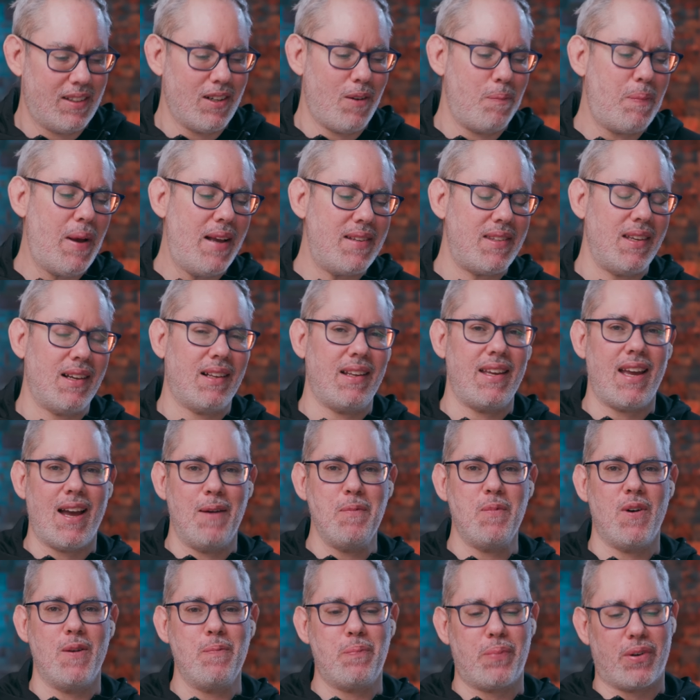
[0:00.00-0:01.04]
So basically
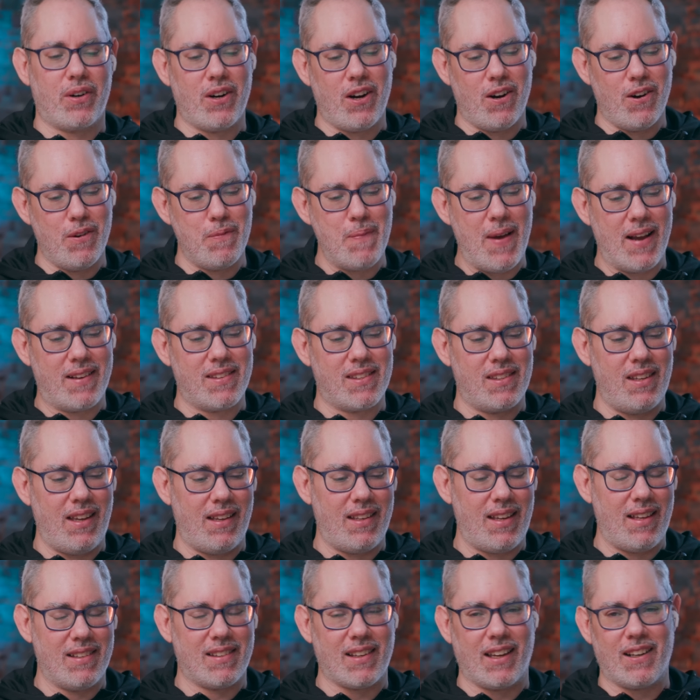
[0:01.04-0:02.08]
M1 Pro makes,
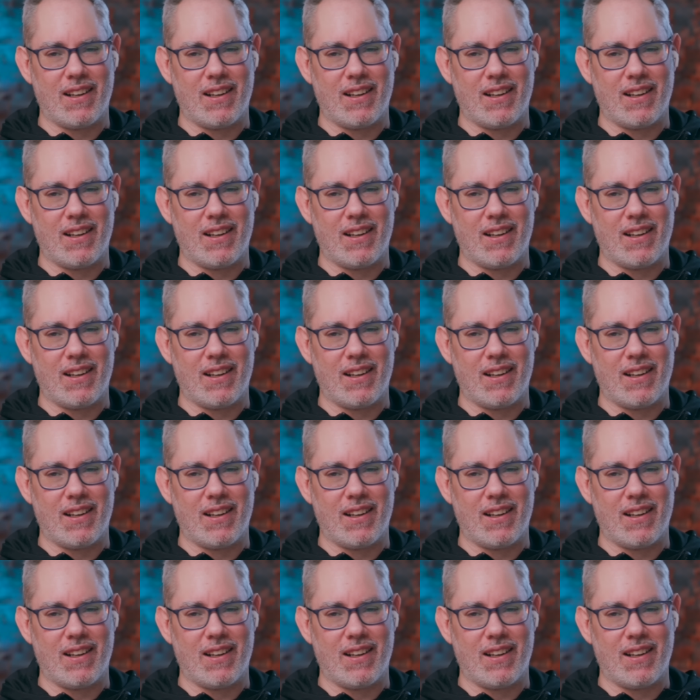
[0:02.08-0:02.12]
it's